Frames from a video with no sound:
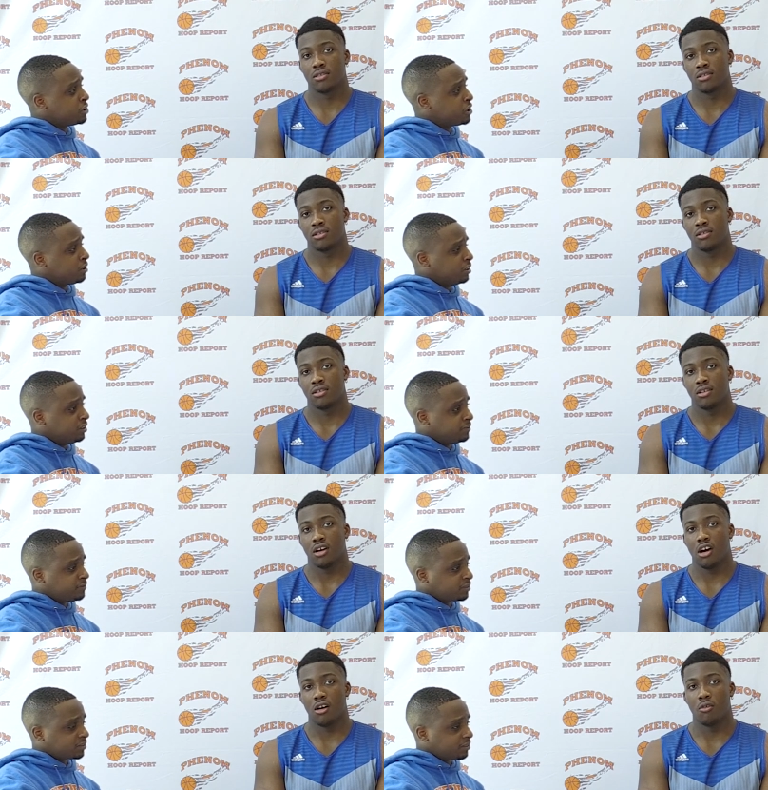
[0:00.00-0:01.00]
Speaker 1: your journey.
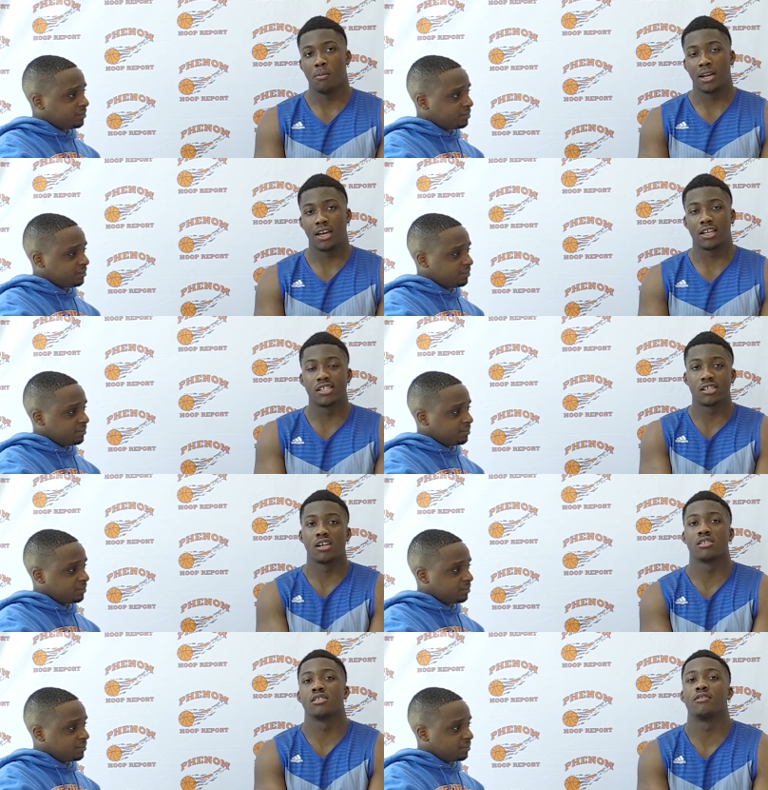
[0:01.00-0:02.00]
Uh, my name is
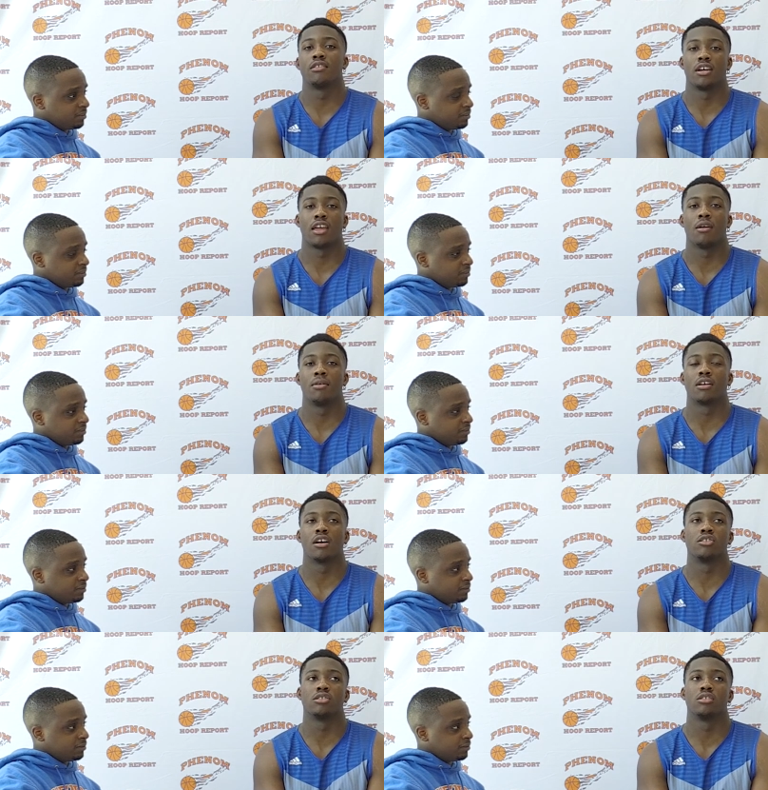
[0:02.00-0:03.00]
Keeshawn Silver, aka Big
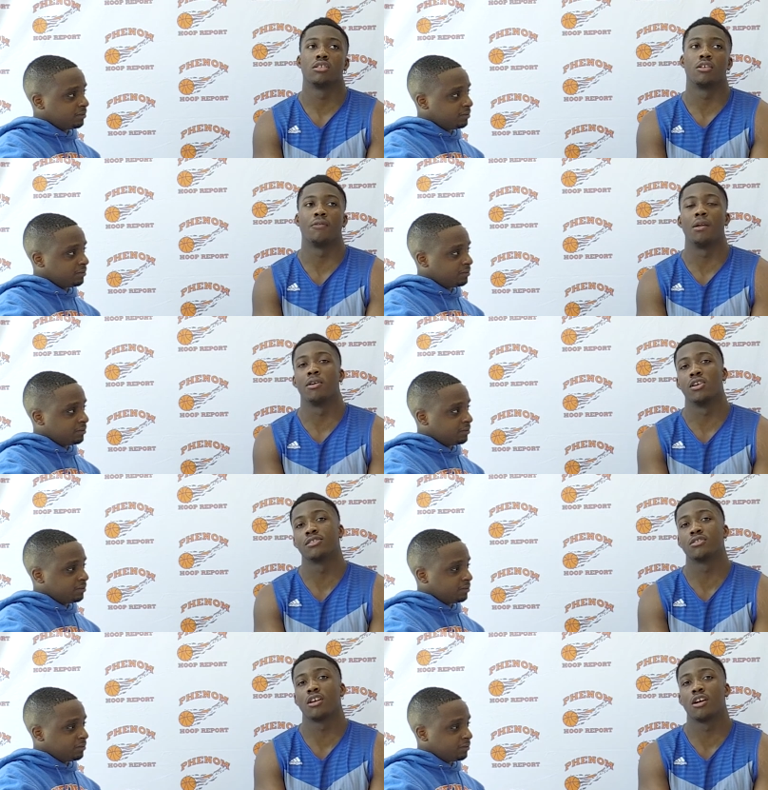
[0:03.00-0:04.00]
Kountry. You can find me on
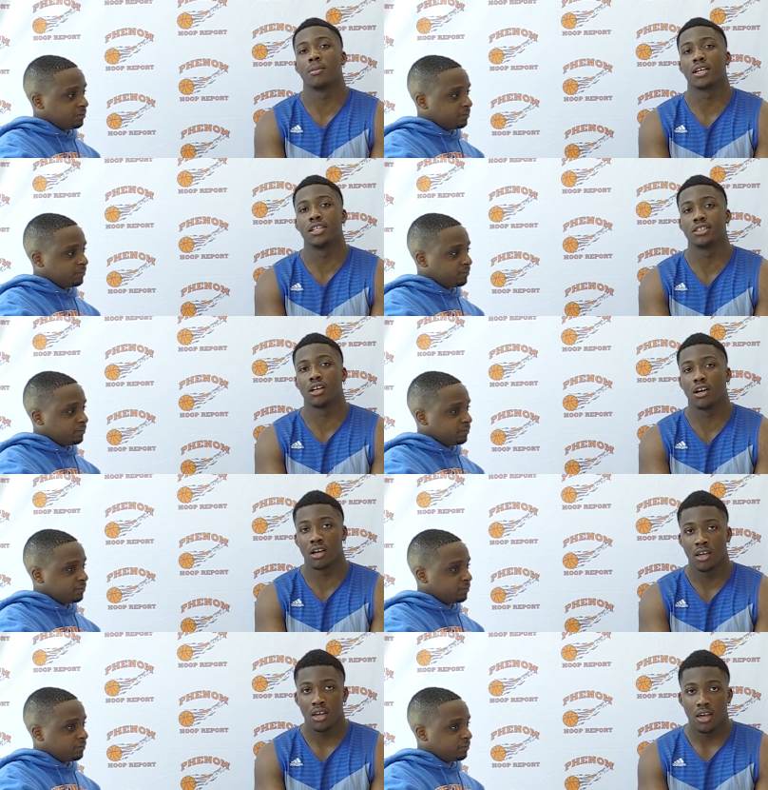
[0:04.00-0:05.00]
Instagram at
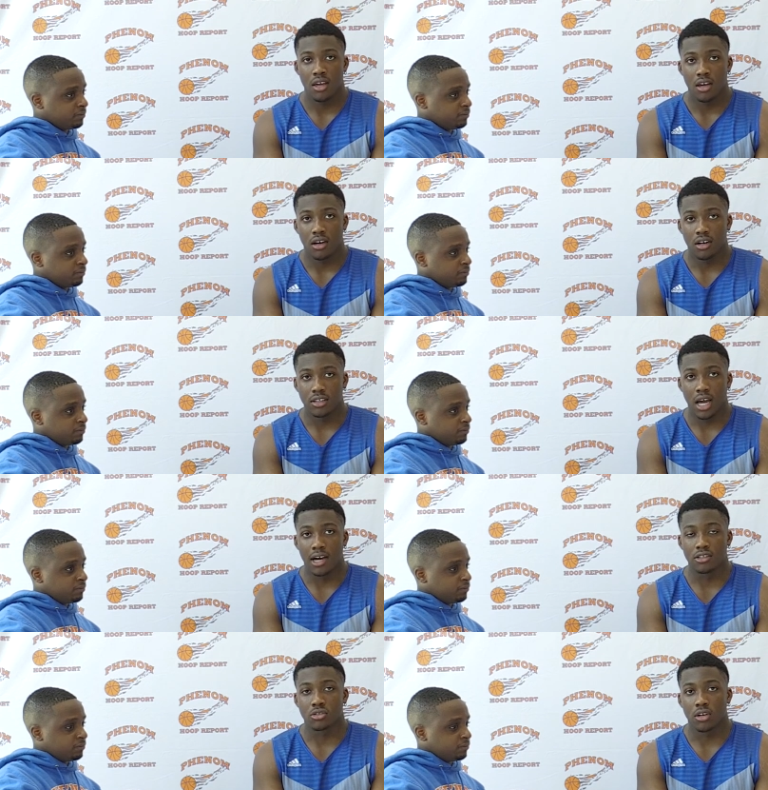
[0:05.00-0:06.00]
Keeshawn uh, dot
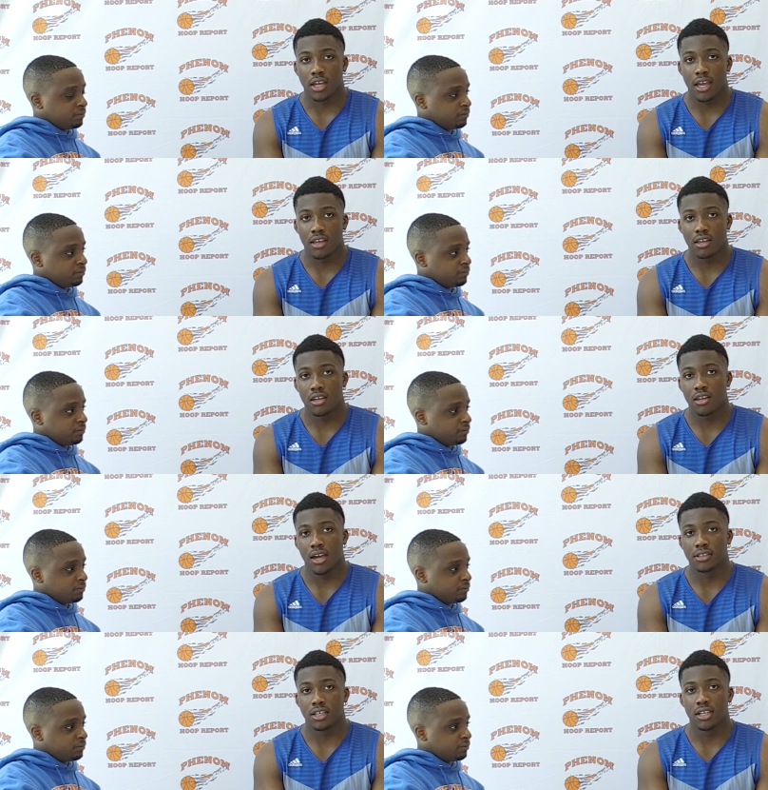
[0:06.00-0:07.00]
underscore K E
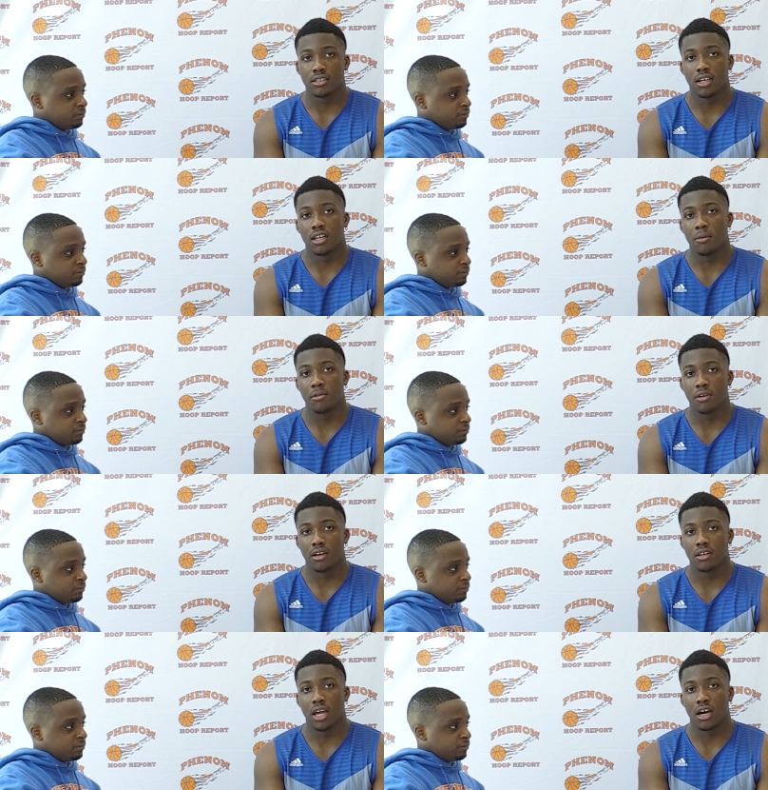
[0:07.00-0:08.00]
E S H A
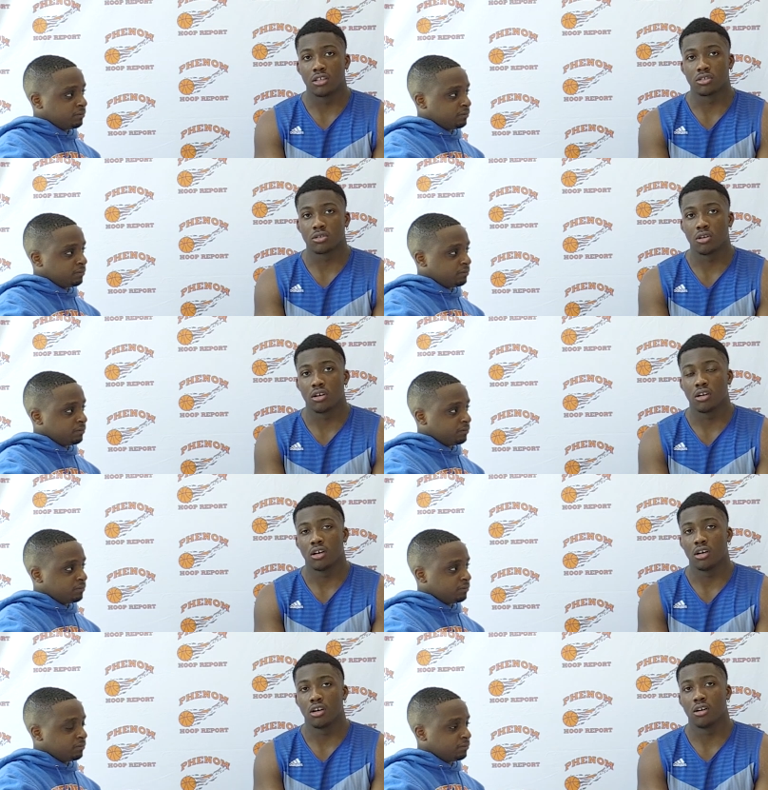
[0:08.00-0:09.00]
W N dot underscore.
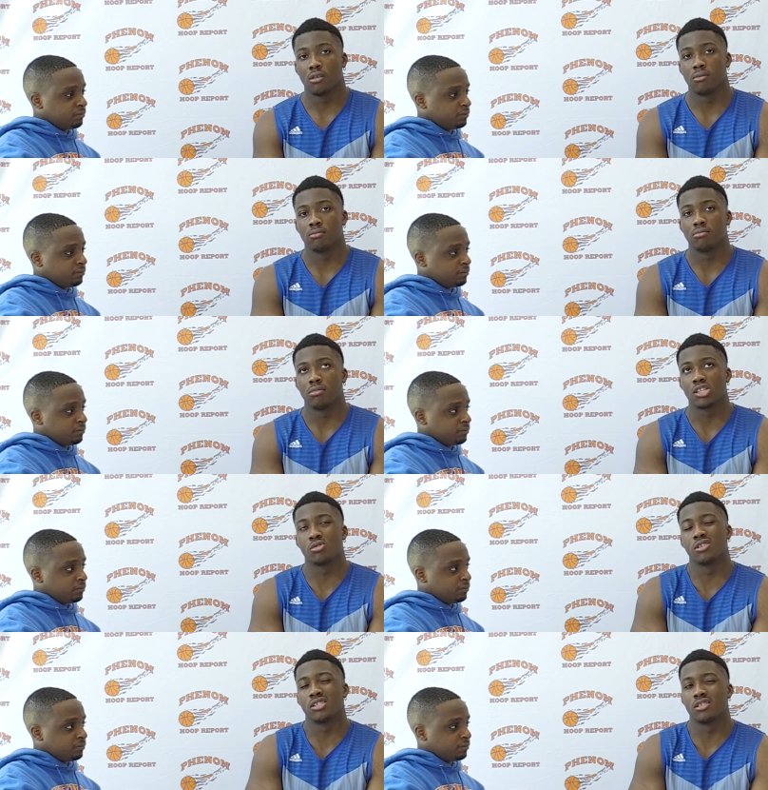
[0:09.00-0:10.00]
Um, my
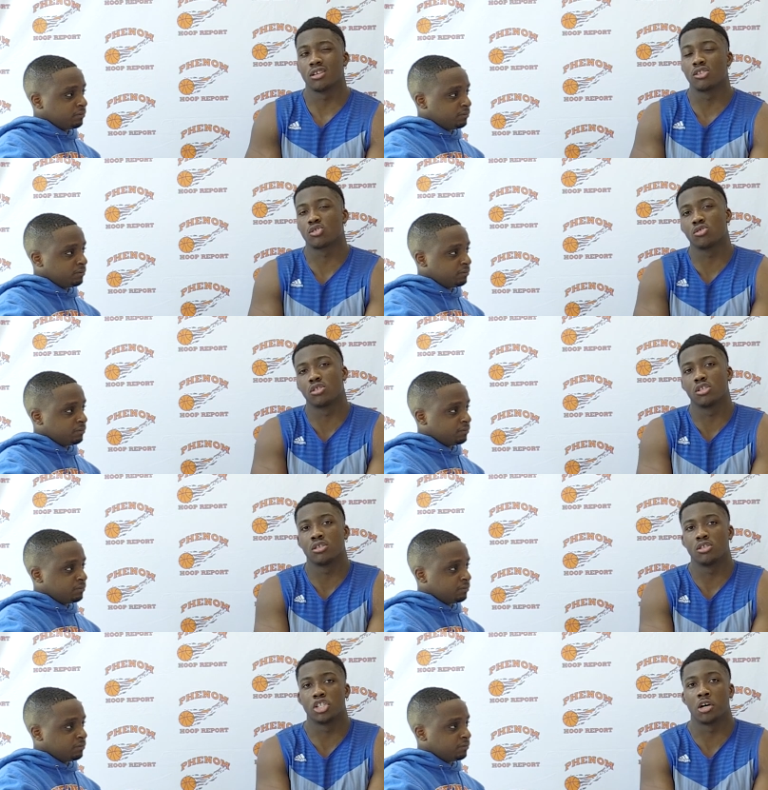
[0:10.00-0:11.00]
Twitter is
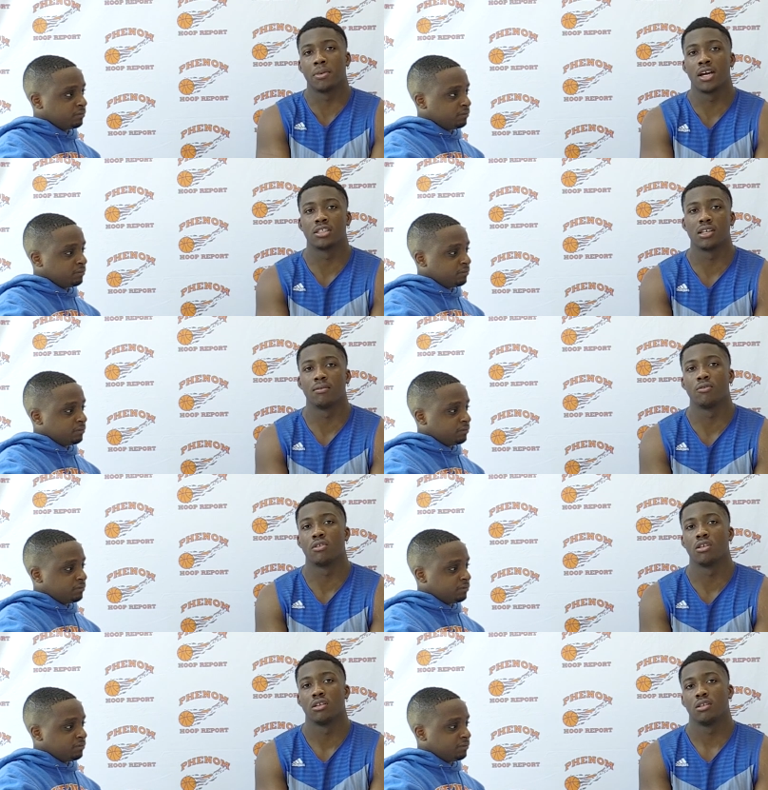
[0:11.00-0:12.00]
underscore
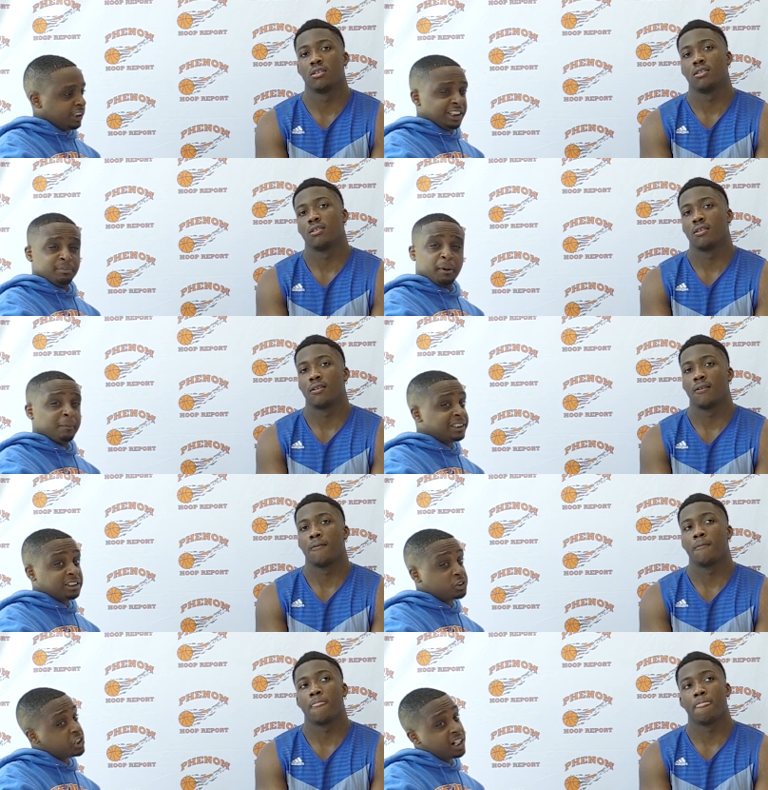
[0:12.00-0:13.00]
Jumpman74. Yeah, my man's
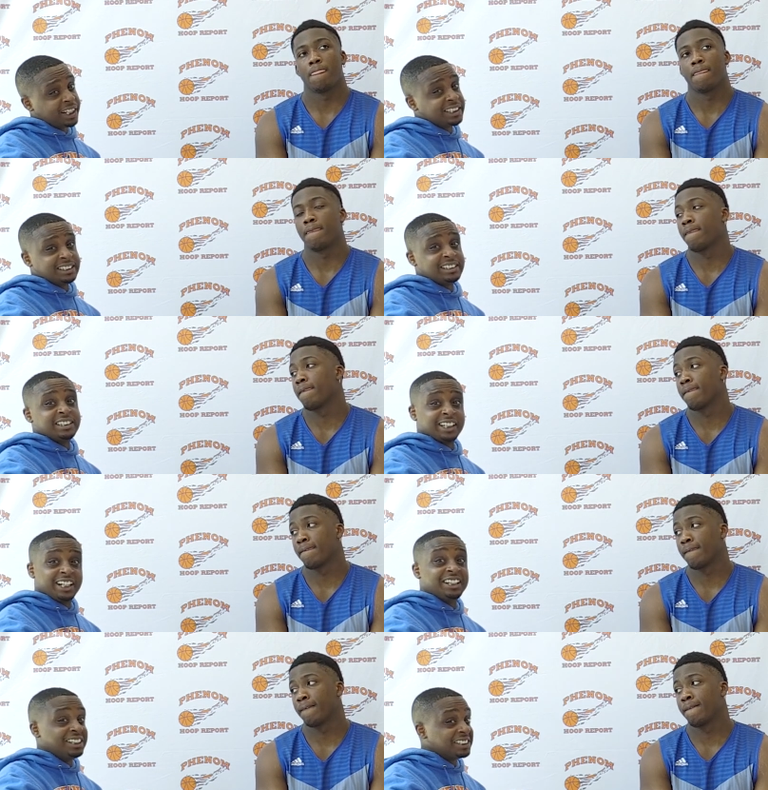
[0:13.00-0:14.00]
still trying to get to
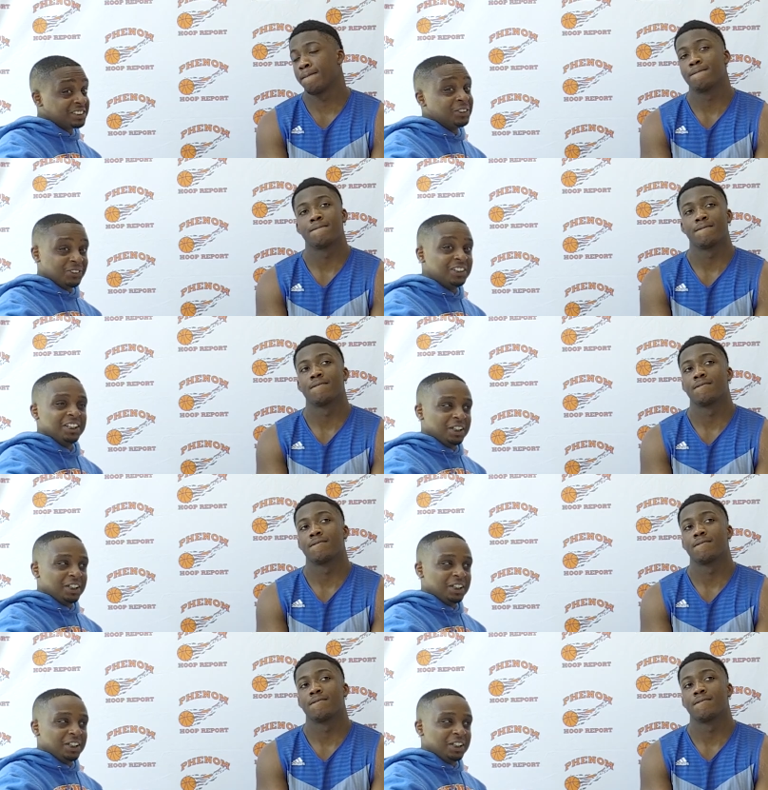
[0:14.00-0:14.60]
10K, so